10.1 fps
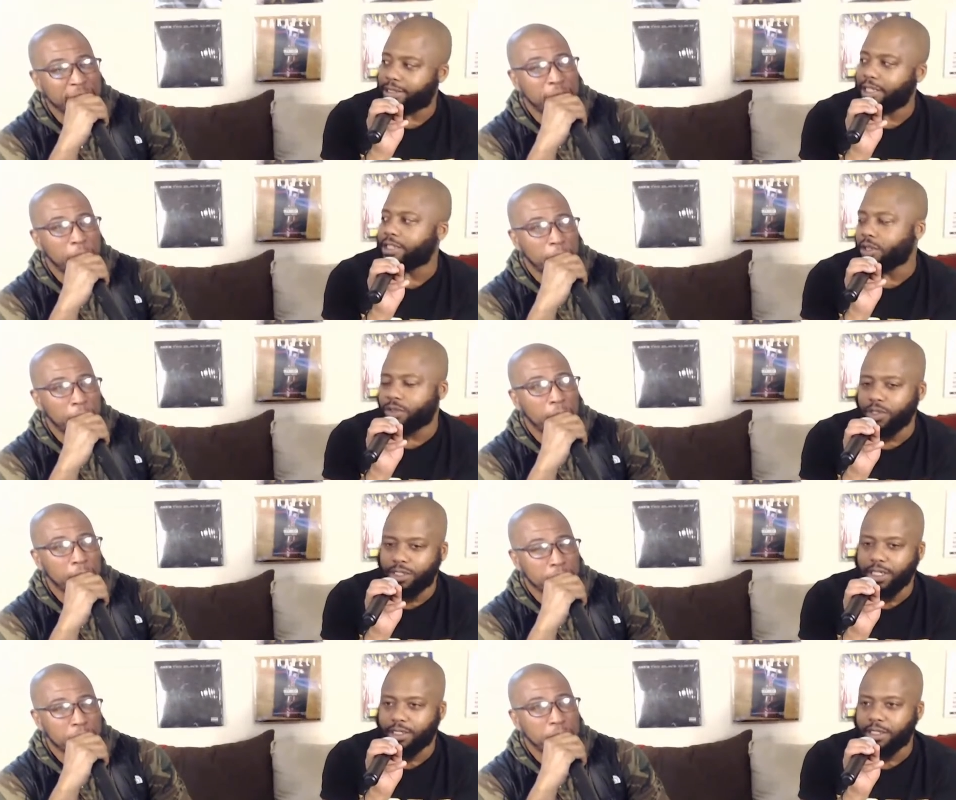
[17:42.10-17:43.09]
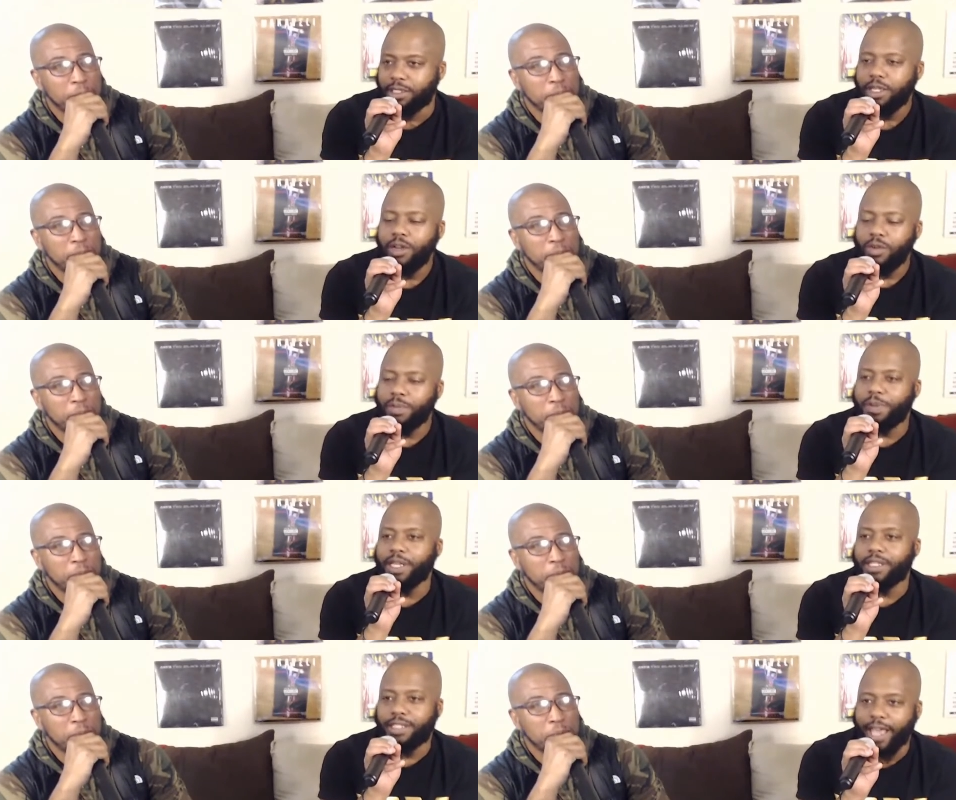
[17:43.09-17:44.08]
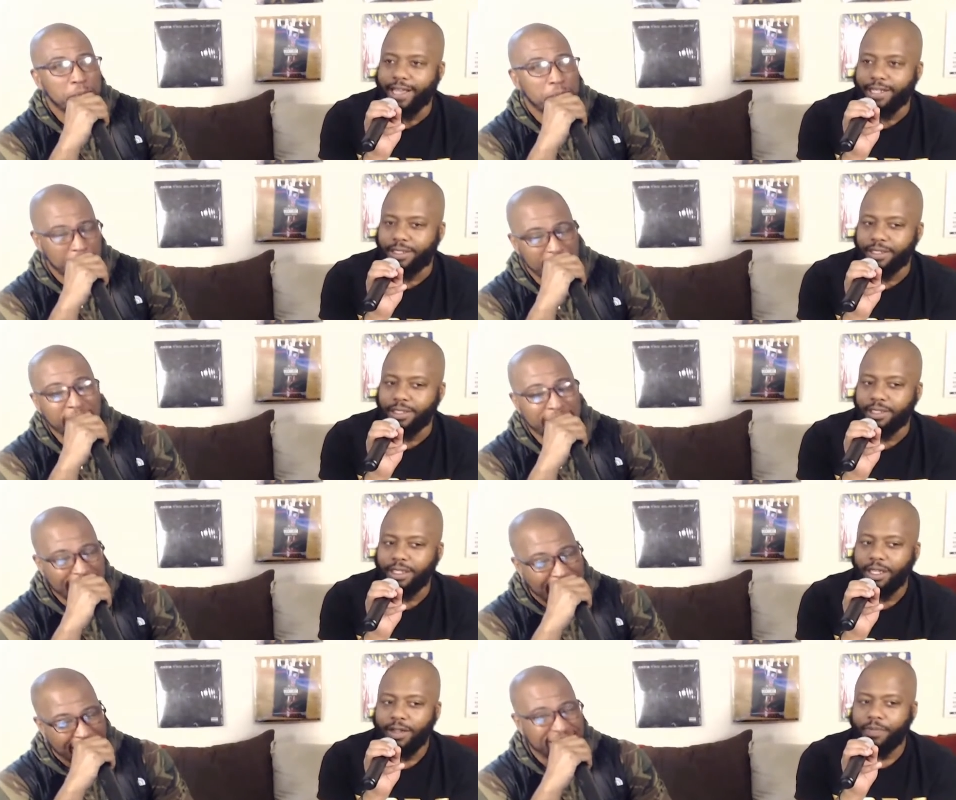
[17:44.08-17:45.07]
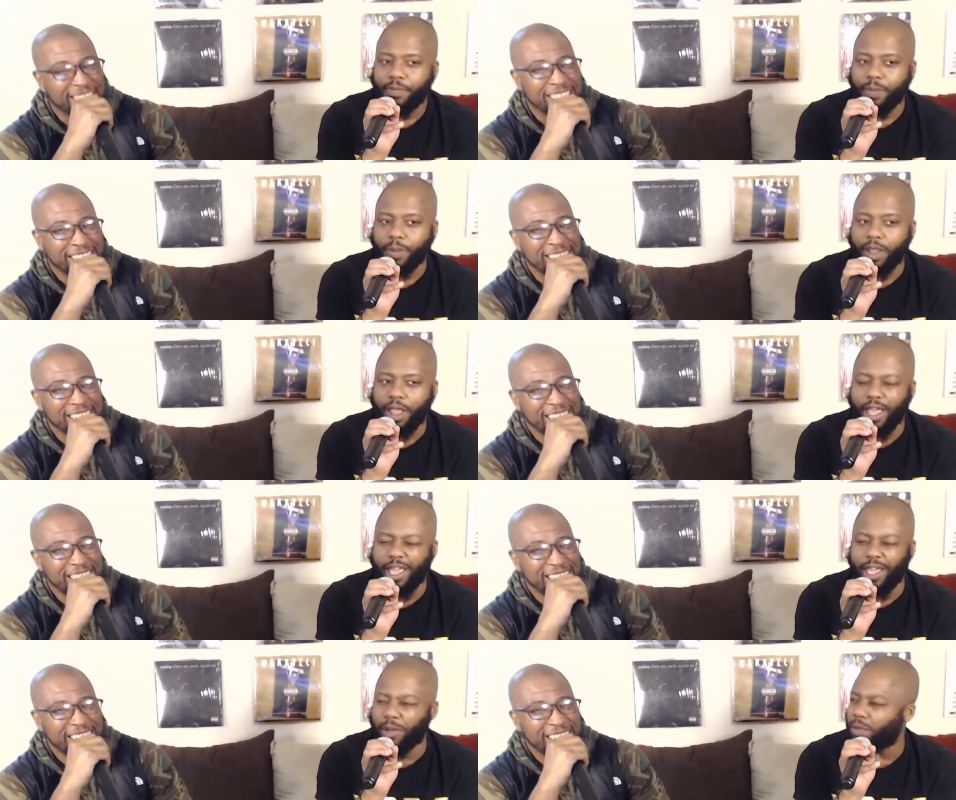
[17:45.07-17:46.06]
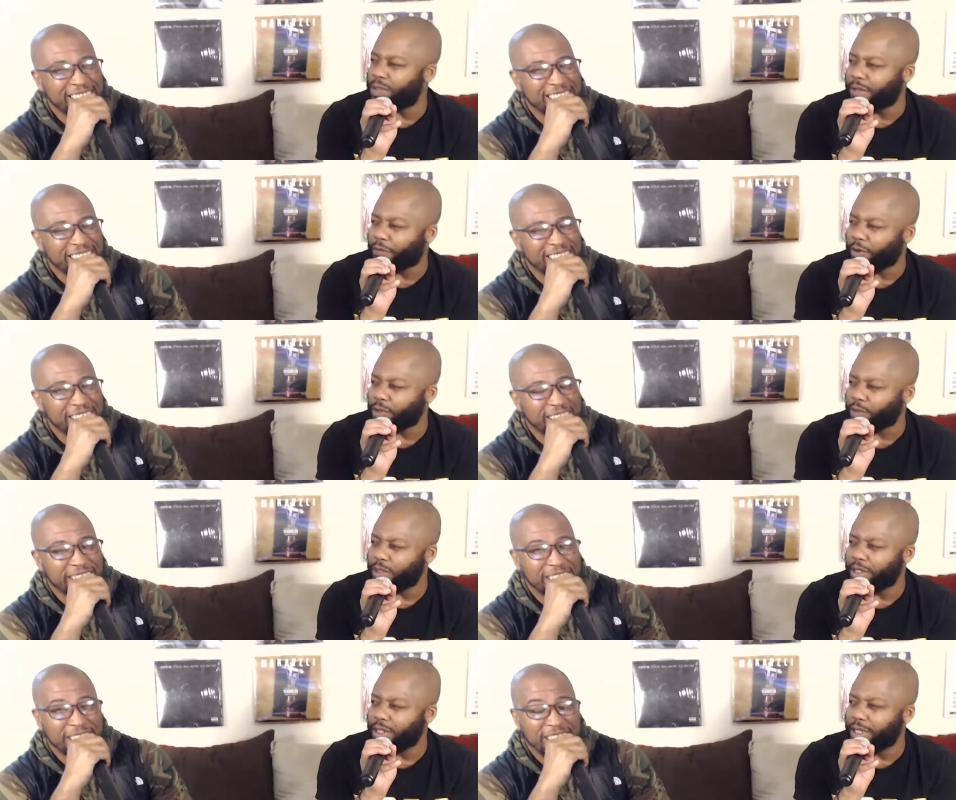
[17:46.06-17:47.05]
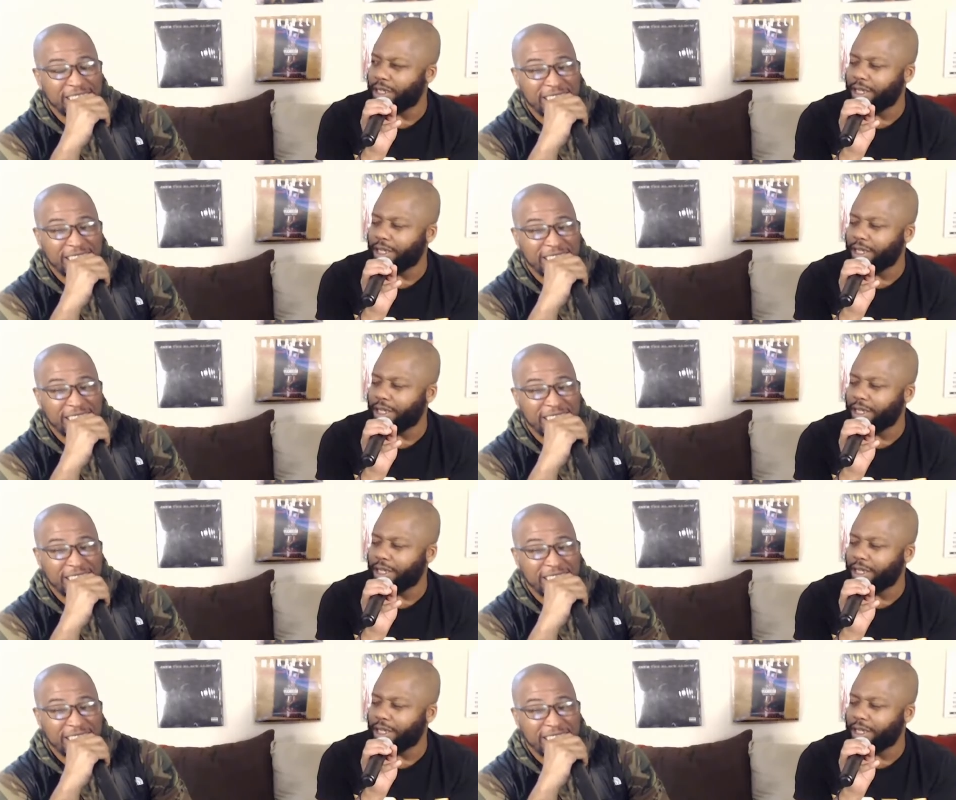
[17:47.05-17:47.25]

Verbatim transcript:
Speaker 1: Tax, social injustice. We picked taxes. Taxes. And what was the first one? Um,